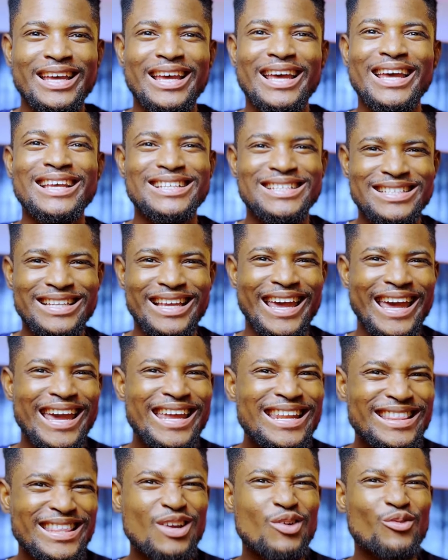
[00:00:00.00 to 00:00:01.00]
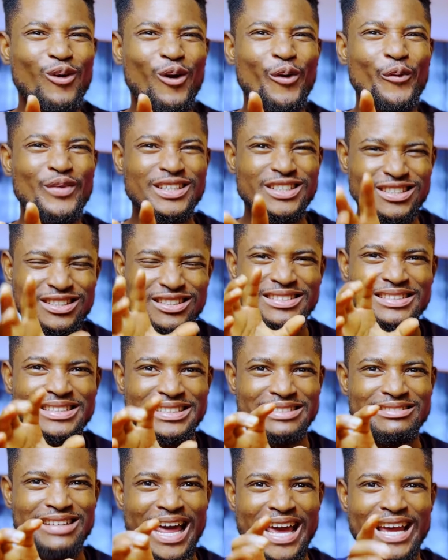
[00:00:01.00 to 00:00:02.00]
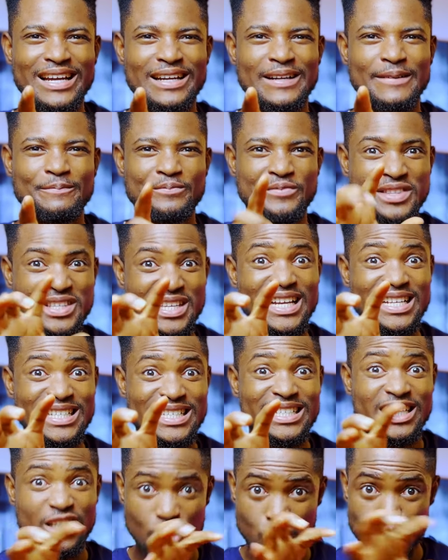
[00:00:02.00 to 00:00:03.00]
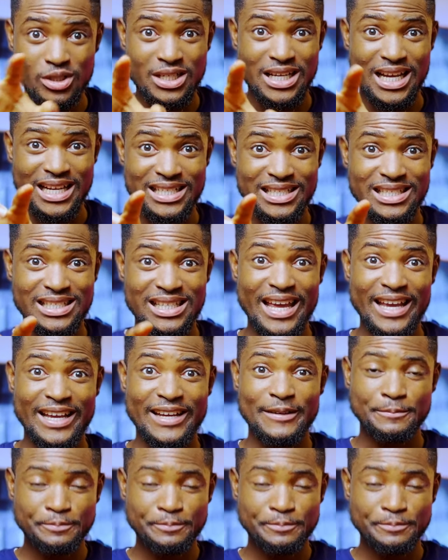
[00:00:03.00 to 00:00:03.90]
Is anything wrong with, like, texting in shorthand? Like,